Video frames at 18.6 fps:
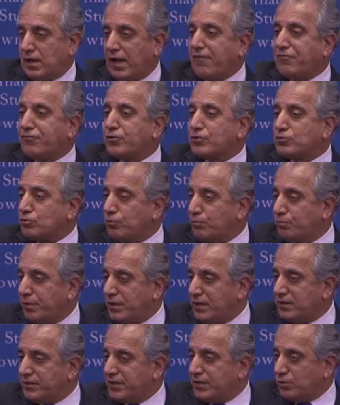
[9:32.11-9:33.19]
effort to
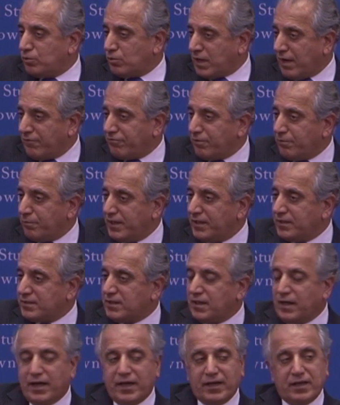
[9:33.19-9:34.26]
build a new government,
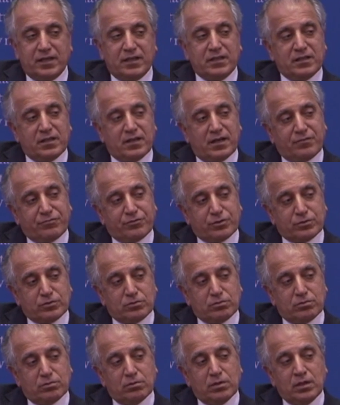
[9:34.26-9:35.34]
and in the effort
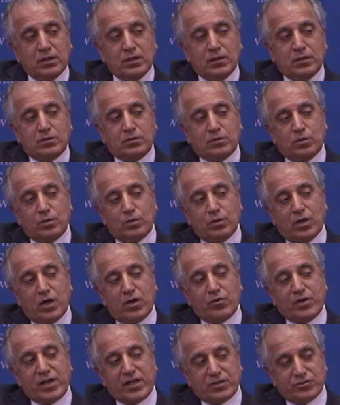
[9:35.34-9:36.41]
to
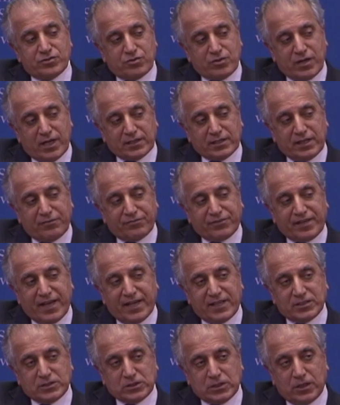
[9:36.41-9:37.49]
reconstruct
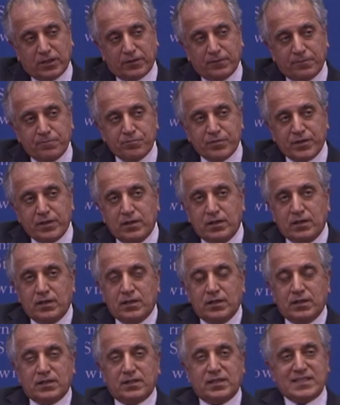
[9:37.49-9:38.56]
Afghanistan.
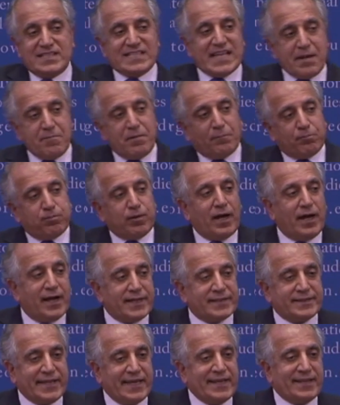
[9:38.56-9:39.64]
The same
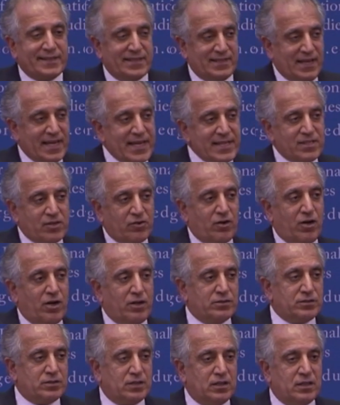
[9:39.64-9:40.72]
applied then later
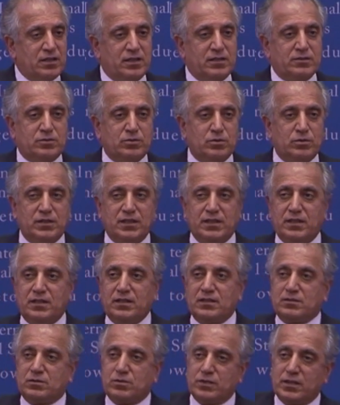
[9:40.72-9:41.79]
on to
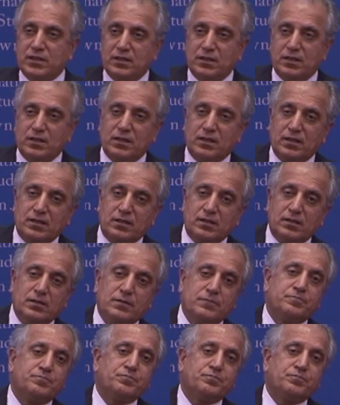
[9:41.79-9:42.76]
the